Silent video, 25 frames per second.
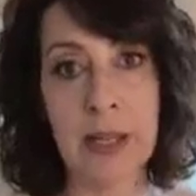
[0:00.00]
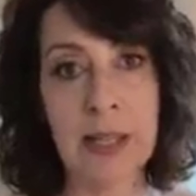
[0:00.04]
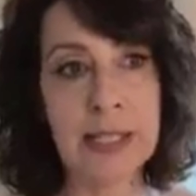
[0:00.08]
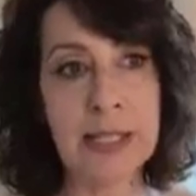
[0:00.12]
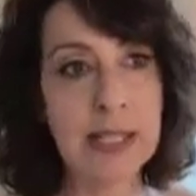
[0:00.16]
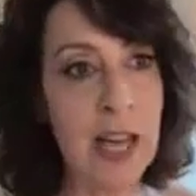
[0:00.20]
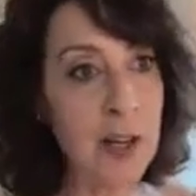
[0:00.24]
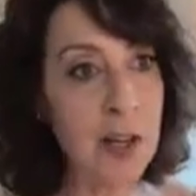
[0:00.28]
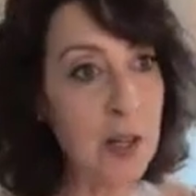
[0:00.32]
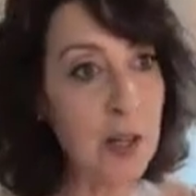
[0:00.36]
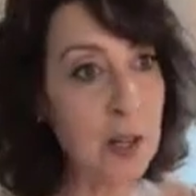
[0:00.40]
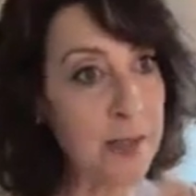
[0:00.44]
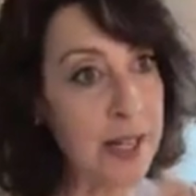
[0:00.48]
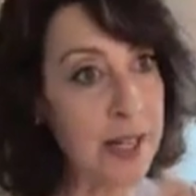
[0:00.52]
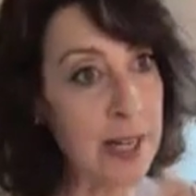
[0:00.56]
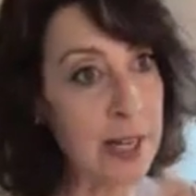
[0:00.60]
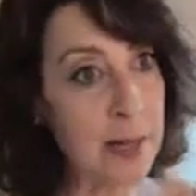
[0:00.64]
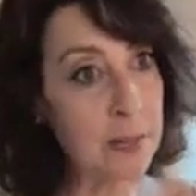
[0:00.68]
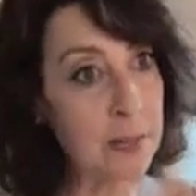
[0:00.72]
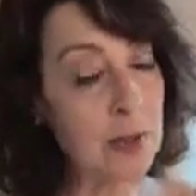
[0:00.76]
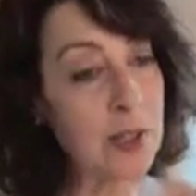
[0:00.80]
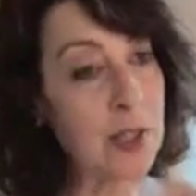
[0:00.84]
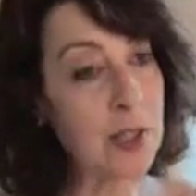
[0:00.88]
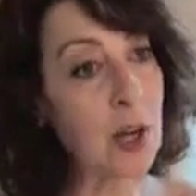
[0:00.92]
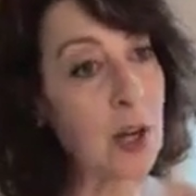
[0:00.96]
Sidearm
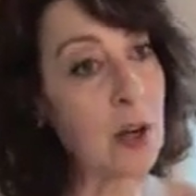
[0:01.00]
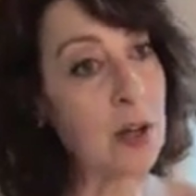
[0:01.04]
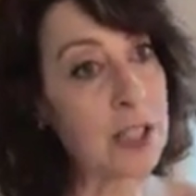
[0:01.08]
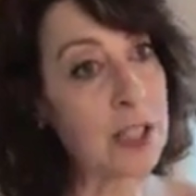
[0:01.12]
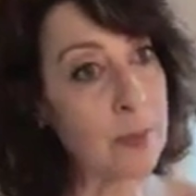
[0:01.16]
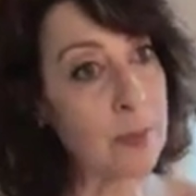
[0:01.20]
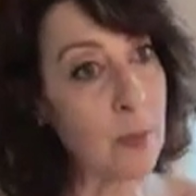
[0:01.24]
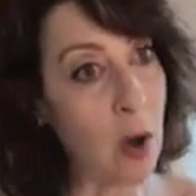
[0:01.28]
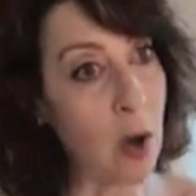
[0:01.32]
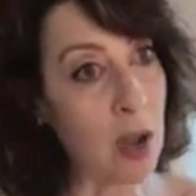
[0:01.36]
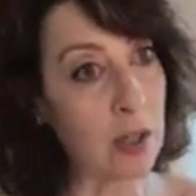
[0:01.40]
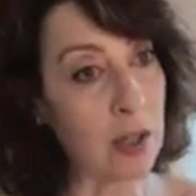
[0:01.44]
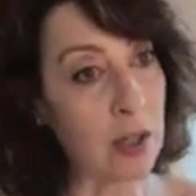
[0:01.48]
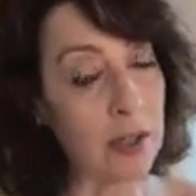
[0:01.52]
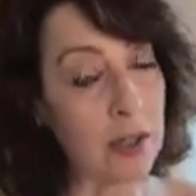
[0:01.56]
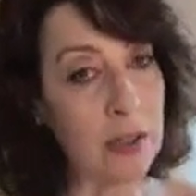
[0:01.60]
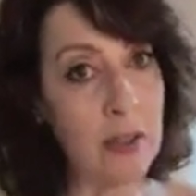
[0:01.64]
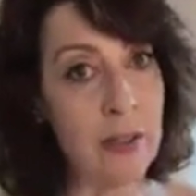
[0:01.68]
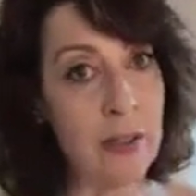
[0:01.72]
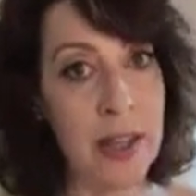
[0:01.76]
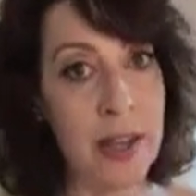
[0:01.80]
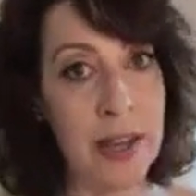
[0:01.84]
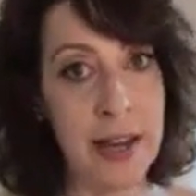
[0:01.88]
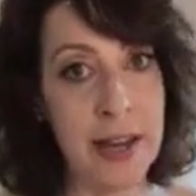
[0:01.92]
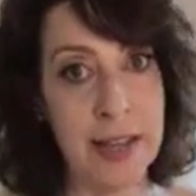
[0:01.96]
tables are
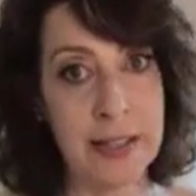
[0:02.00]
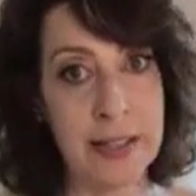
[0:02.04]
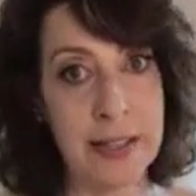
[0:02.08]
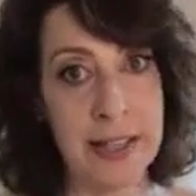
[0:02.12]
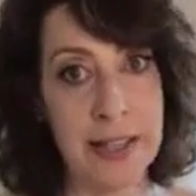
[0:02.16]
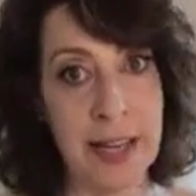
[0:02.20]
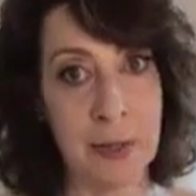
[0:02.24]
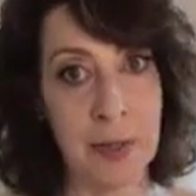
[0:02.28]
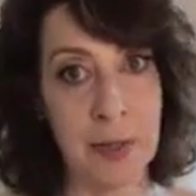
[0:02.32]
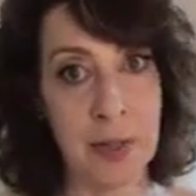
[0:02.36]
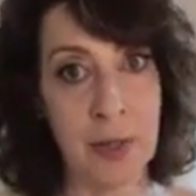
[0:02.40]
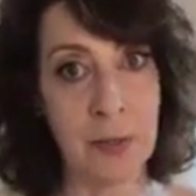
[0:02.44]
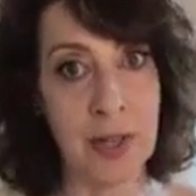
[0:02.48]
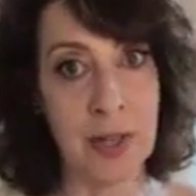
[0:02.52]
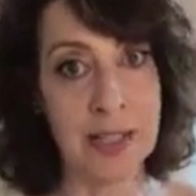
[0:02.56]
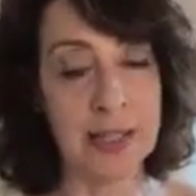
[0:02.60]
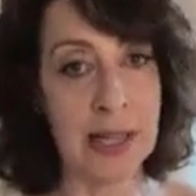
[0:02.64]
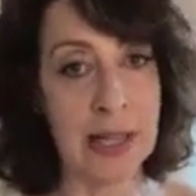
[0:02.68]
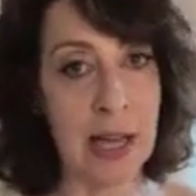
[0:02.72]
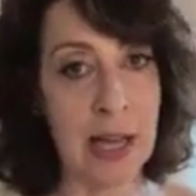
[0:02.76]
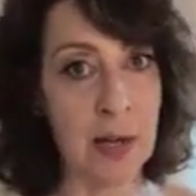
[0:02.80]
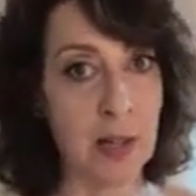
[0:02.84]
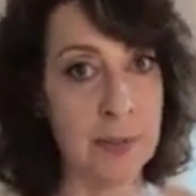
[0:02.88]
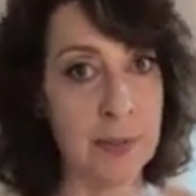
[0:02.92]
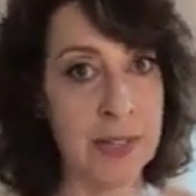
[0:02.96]
smaller than end tables, right?
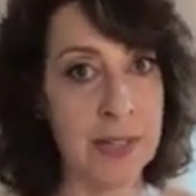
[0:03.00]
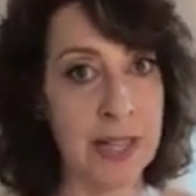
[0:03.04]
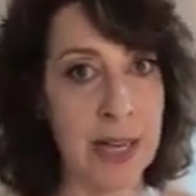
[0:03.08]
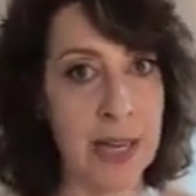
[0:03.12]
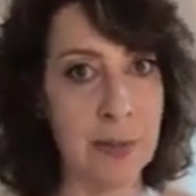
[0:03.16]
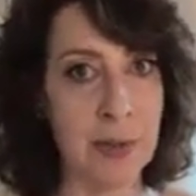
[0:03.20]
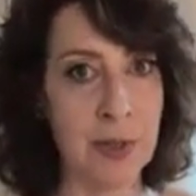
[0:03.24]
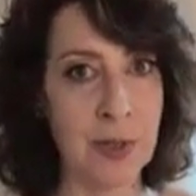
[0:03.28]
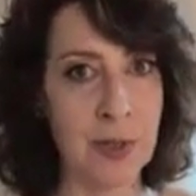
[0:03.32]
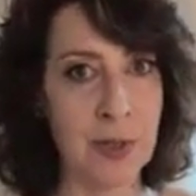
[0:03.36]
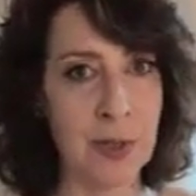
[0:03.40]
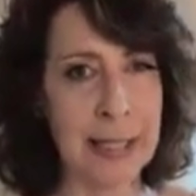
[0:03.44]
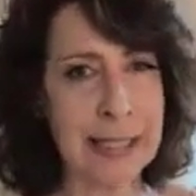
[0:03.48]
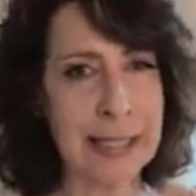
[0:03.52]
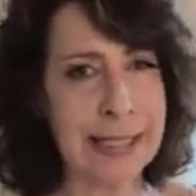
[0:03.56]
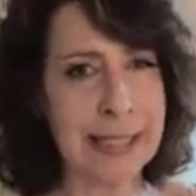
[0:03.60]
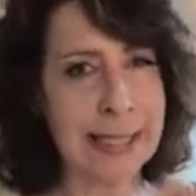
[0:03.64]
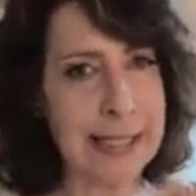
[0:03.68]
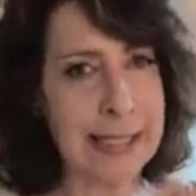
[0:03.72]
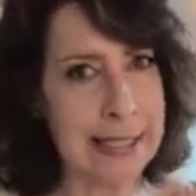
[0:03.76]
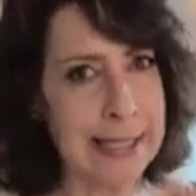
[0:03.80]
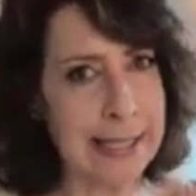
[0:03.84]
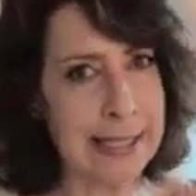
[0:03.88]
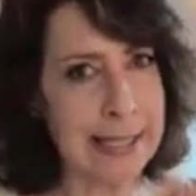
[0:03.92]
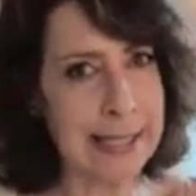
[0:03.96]
Sidearm tables are like
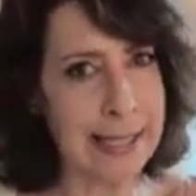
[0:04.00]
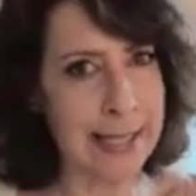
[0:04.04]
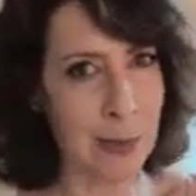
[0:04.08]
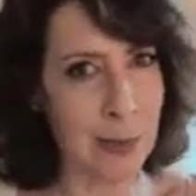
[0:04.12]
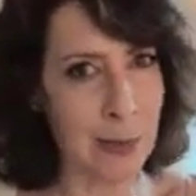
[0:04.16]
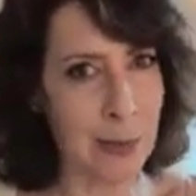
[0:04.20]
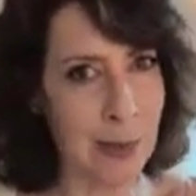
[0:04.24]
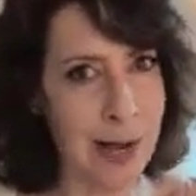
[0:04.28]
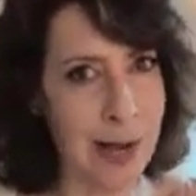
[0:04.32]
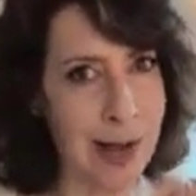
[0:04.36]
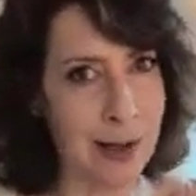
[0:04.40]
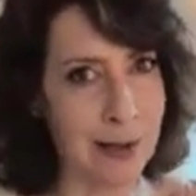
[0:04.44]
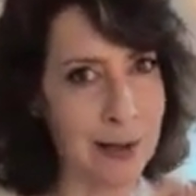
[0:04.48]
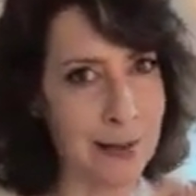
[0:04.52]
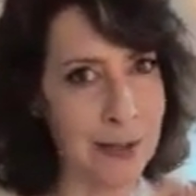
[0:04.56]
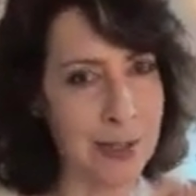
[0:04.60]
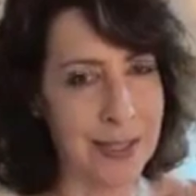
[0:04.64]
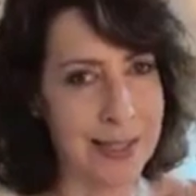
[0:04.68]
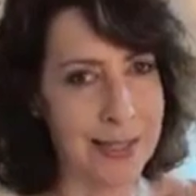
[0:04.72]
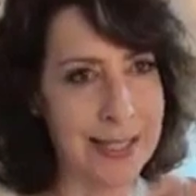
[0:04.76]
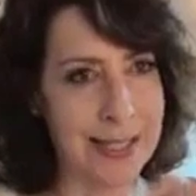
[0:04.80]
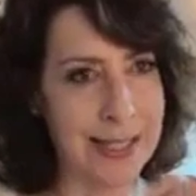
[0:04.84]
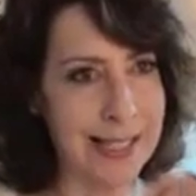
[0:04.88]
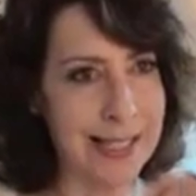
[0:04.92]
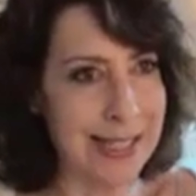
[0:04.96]
16
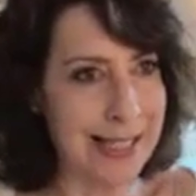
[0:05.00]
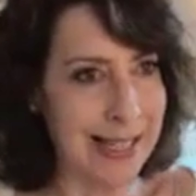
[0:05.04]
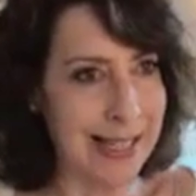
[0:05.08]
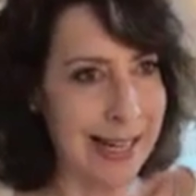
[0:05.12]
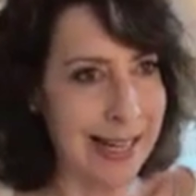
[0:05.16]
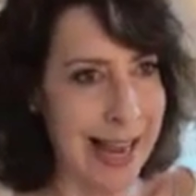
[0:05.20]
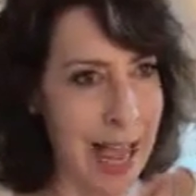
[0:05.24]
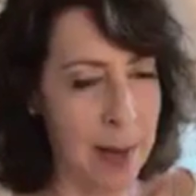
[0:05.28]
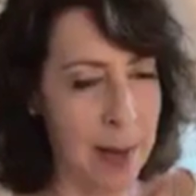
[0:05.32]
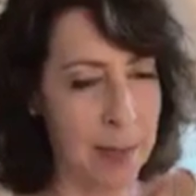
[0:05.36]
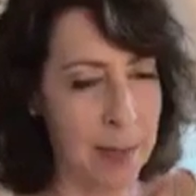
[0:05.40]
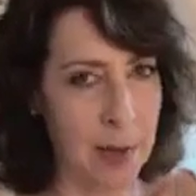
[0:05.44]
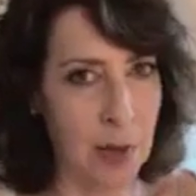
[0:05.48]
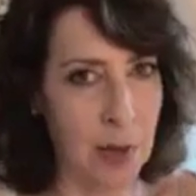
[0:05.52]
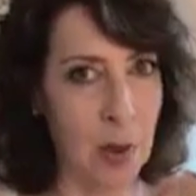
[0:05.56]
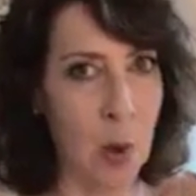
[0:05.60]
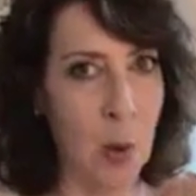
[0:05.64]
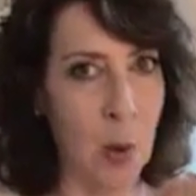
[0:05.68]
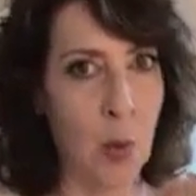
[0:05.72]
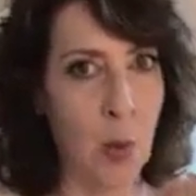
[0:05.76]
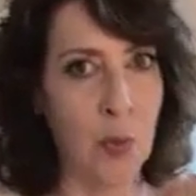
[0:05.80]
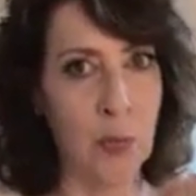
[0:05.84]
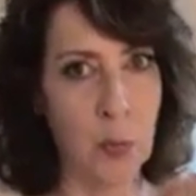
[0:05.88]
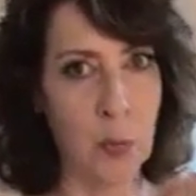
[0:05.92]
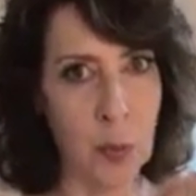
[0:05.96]
diameter
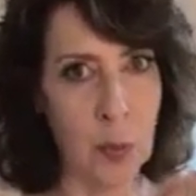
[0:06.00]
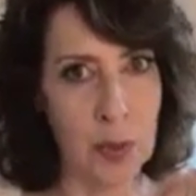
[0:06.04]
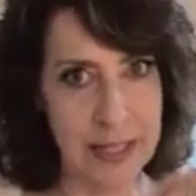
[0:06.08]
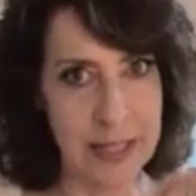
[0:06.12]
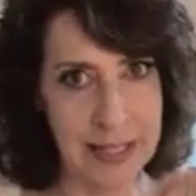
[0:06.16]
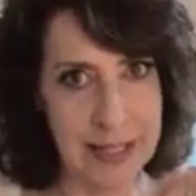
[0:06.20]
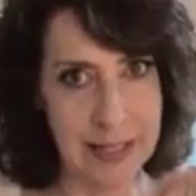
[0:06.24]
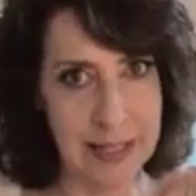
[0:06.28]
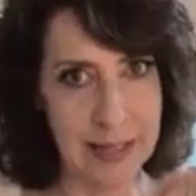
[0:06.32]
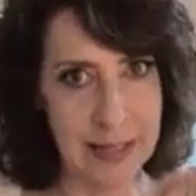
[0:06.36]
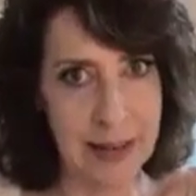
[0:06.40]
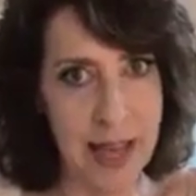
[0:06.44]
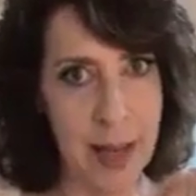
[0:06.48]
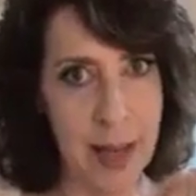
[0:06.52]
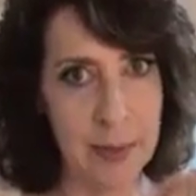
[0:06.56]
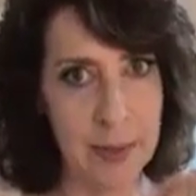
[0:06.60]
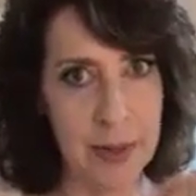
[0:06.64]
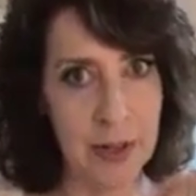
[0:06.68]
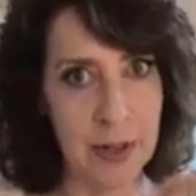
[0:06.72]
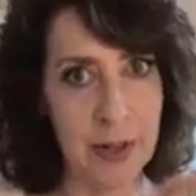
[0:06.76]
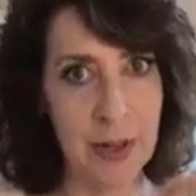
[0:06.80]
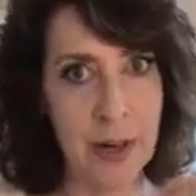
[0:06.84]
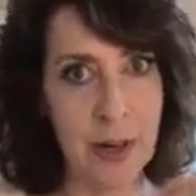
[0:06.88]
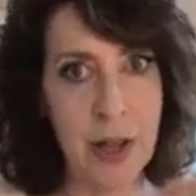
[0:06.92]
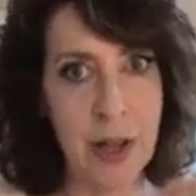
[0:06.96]
or 14
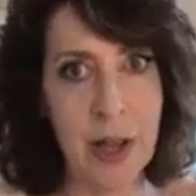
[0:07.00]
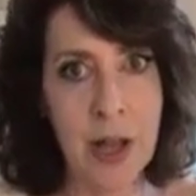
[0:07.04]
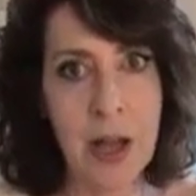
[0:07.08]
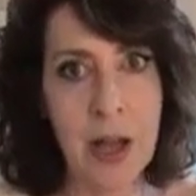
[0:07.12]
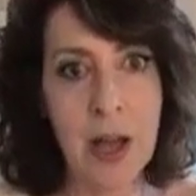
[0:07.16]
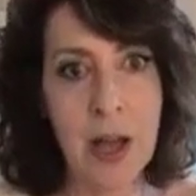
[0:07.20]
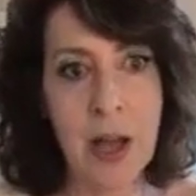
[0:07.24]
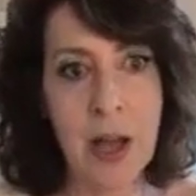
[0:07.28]
diameter.